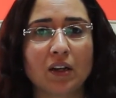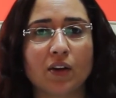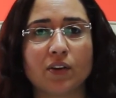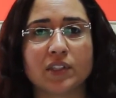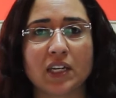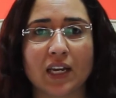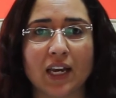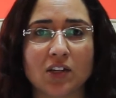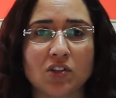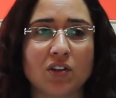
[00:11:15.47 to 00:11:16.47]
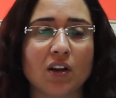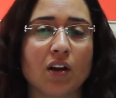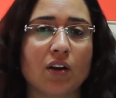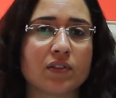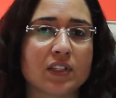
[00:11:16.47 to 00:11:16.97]
a lot of dedication, a
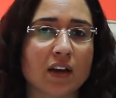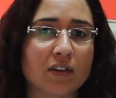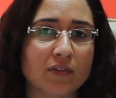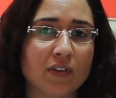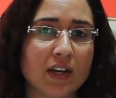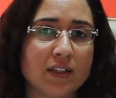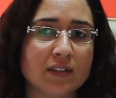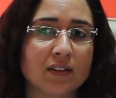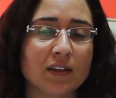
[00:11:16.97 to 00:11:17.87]
lot of sacrifice.